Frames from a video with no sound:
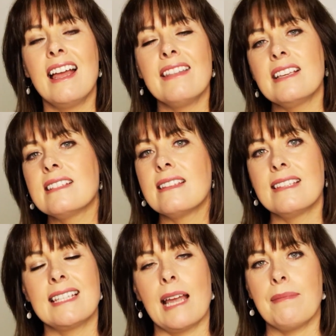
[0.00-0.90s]
And these are
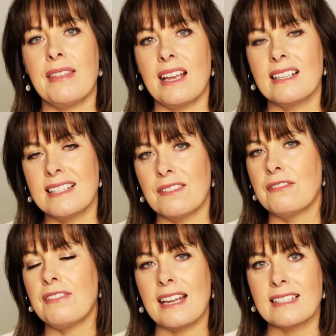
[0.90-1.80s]
the same things in
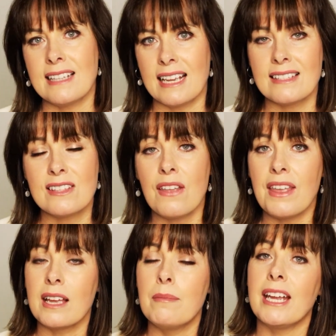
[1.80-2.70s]
vaccines. So
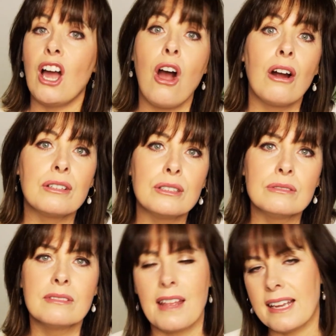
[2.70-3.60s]
they can be
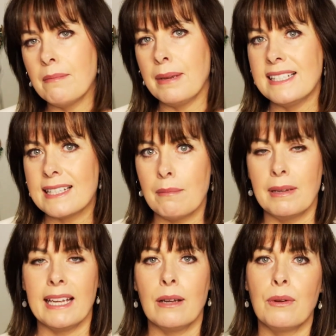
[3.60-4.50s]
oral, they can be
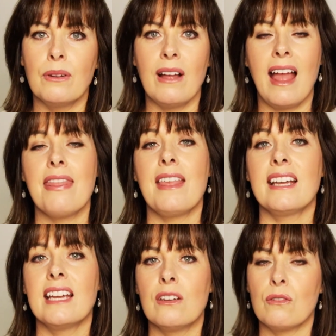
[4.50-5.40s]
sublingual, and they
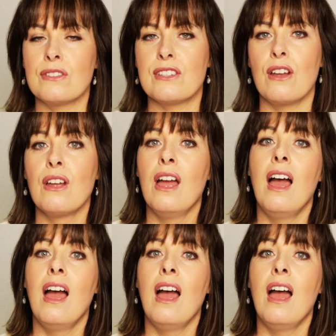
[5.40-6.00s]
can also